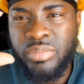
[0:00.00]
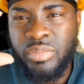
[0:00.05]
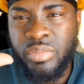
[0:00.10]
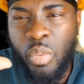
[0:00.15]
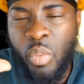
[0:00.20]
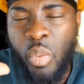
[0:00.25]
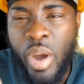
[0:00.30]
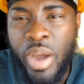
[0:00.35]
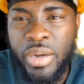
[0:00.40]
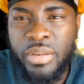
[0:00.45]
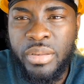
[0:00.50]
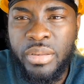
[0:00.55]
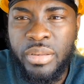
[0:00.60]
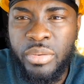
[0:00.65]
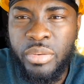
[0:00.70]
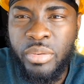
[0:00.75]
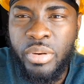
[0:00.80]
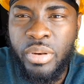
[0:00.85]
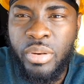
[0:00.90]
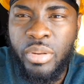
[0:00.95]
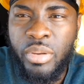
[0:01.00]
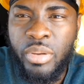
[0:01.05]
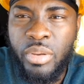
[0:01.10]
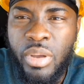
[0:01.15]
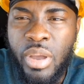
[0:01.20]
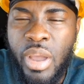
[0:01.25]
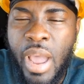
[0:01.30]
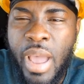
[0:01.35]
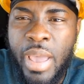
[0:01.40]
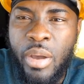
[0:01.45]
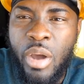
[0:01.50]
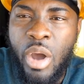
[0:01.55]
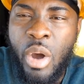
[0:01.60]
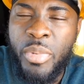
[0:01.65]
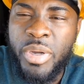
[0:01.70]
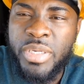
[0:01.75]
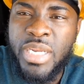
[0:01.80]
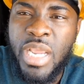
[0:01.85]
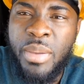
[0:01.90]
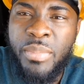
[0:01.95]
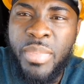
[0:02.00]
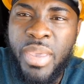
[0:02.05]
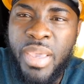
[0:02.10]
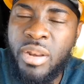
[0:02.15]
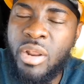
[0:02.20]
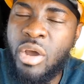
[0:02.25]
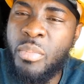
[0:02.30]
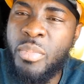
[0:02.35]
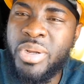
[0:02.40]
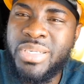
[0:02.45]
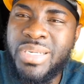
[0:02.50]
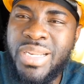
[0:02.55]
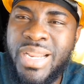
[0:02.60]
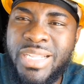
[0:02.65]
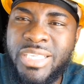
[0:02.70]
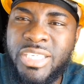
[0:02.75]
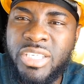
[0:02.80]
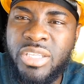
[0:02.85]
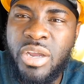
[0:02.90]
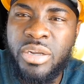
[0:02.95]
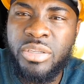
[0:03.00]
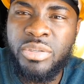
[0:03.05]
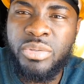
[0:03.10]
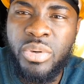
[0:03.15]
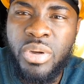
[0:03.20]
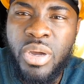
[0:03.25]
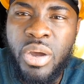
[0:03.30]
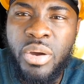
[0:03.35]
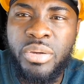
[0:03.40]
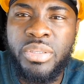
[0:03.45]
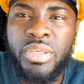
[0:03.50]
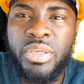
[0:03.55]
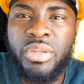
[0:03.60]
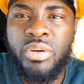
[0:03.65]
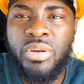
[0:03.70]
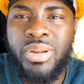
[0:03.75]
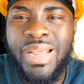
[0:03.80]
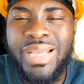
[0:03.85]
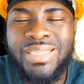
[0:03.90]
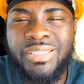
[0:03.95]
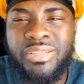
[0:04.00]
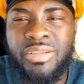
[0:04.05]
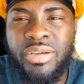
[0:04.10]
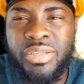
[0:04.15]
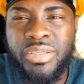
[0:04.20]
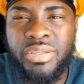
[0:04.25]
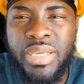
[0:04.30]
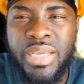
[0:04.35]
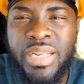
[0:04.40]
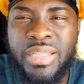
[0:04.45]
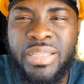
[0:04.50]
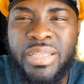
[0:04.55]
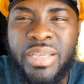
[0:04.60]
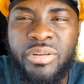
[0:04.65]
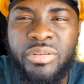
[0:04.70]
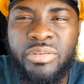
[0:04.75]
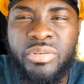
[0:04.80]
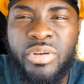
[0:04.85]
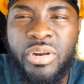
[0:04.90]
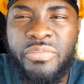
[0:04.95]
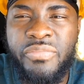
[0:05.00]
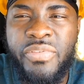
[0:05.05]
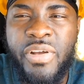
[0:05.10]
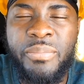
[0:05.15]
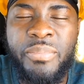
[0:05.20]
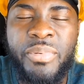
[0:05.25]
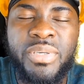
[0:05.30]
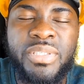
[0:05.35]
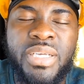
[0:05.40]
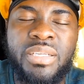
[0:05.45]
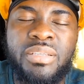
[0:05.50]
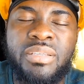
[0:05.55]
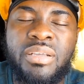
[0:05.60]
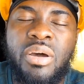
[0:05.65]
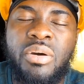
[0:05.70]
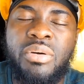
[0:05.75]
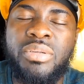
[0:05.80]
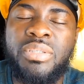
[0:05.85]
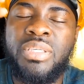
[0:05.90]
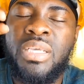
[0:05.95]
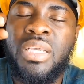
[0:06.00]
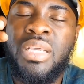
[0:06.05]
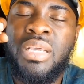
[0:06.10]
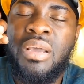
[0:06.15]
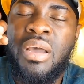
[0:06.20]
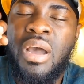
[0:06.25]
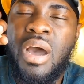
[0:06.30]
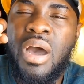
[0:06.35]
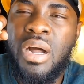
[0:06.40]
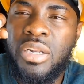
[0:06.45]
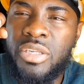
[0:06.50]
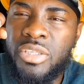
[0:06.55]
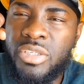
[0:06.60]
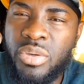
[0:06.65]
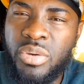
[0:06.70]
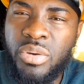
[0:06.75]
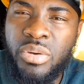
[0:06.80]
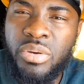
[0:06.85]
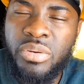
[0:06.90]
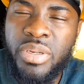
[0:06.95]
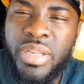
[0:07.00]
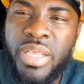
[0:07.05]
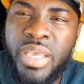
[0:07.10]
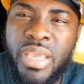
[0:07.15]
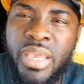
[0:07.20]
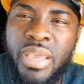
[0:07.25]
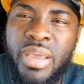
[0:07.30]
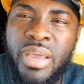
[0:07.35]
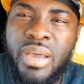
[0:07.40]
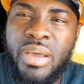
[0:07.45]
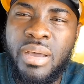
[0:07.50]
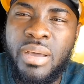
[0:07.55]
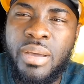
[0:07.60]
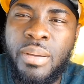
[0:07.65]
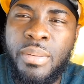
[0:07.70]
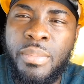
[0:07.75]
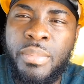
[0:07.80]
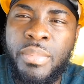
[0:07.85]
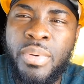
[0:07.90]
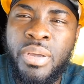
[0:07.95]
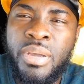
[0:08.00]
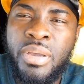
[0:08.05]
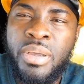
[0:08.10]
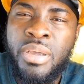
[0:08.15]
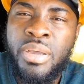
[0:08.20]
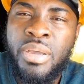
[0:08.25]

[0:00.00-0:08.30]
what I, how much i made how much landstar took out you know landstar take they take 35 percent out also they um